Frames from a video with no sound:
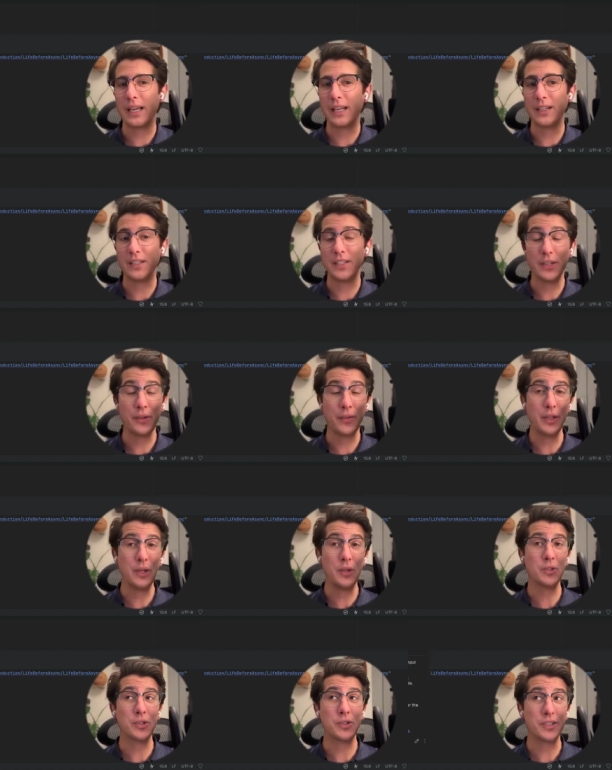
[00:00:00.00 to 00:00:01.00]
And until the
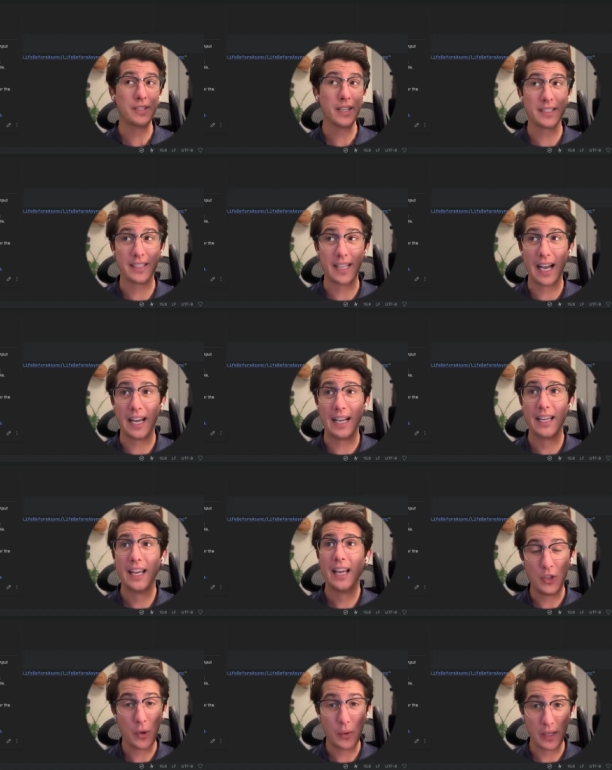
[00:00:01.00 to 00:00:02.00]
user does that,
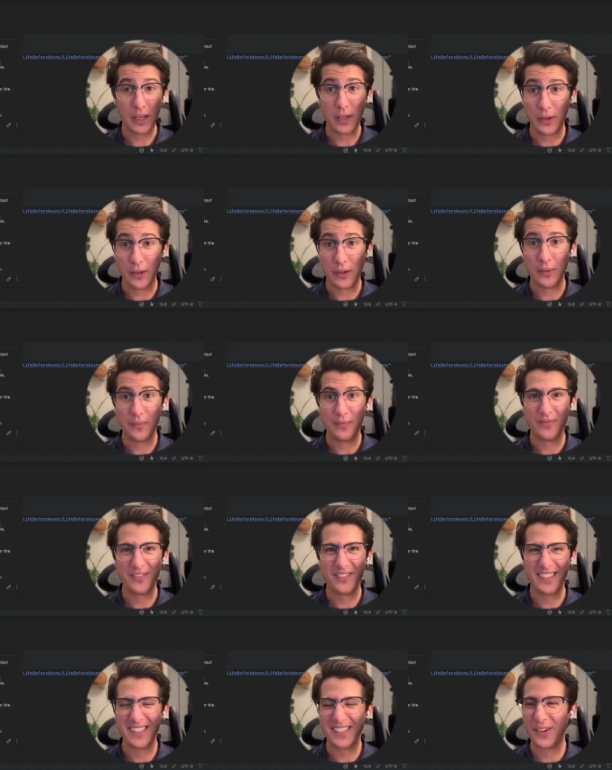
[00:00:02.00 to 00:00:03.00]
don't kill
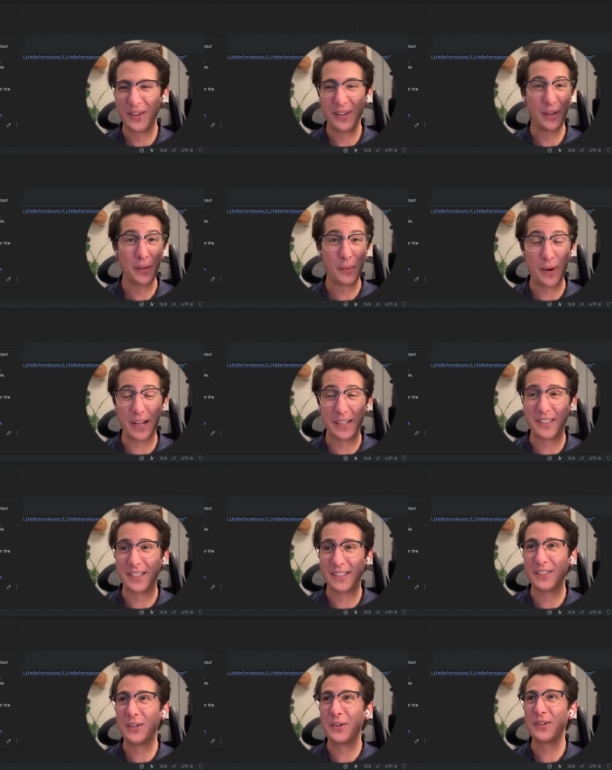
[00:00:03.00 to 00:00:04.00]
the
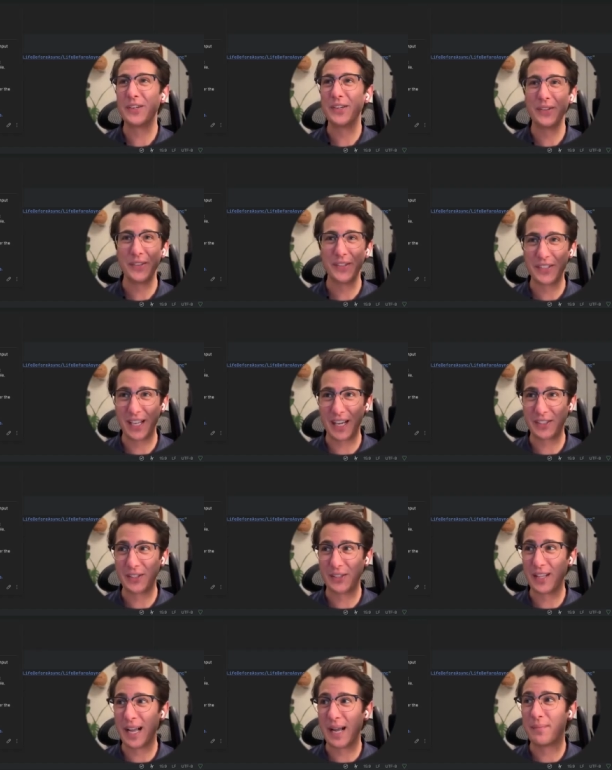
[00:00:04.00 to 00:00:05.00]
process. Don't kill this
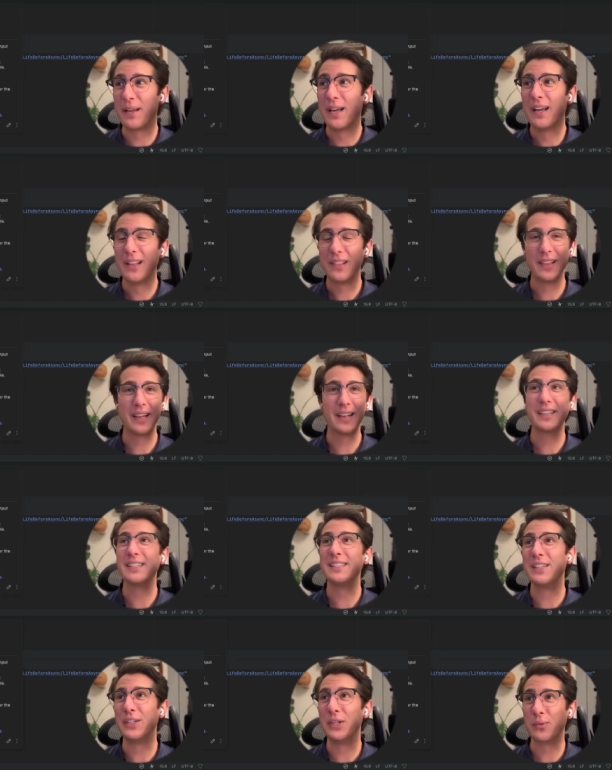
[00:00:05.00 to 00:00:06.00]
console app. Let it
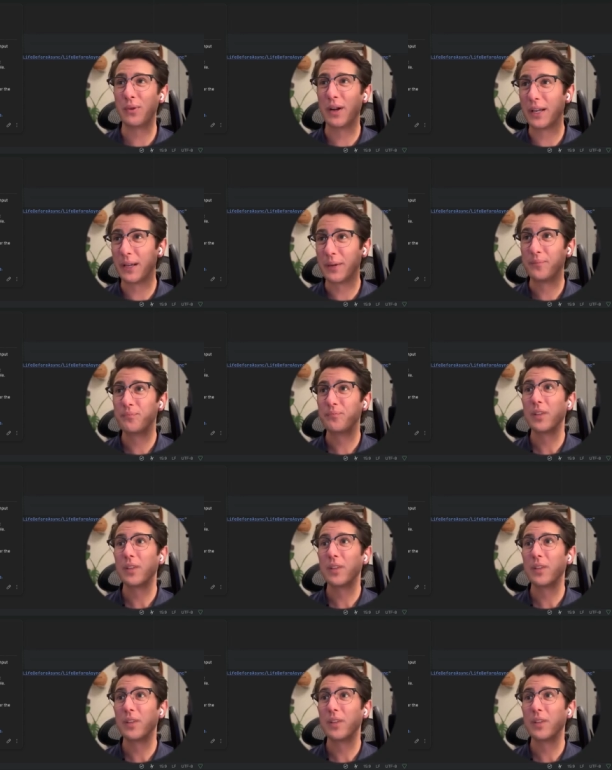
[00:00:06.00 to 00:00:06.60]
continue running.